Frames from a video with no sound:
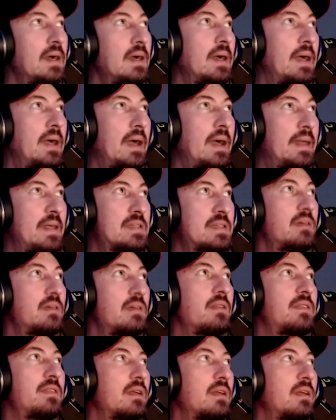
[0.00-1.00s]
And that's
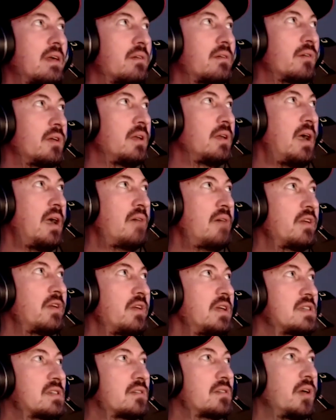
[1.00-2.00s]
another thing. Like,
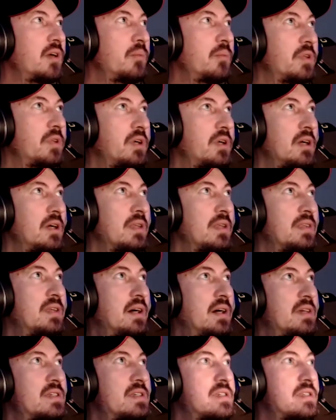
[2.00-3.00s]
every script
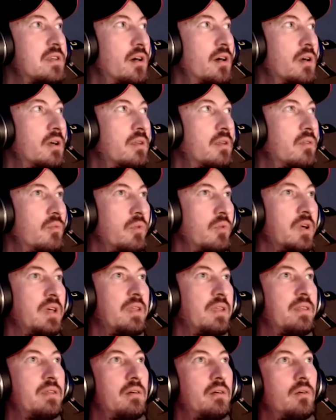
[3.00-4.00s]
does start
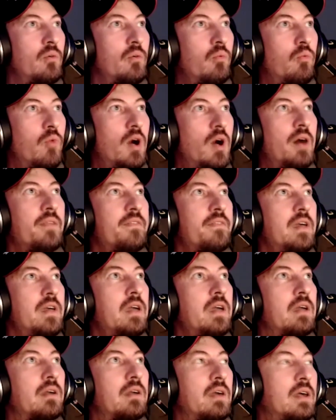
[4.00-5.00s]
with one
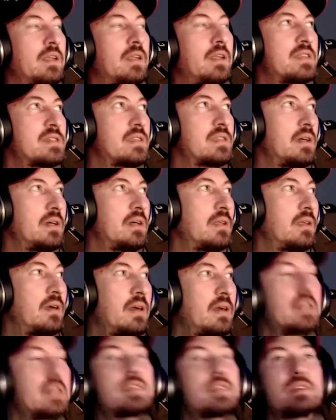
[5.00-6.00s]
thing, and it's
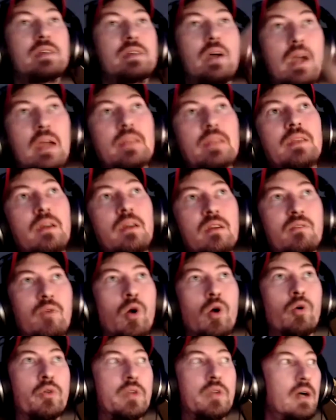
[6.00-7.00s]
the ending
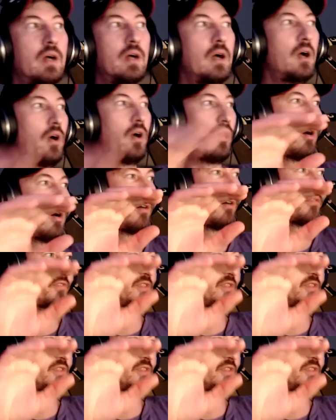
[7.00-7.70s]
quote of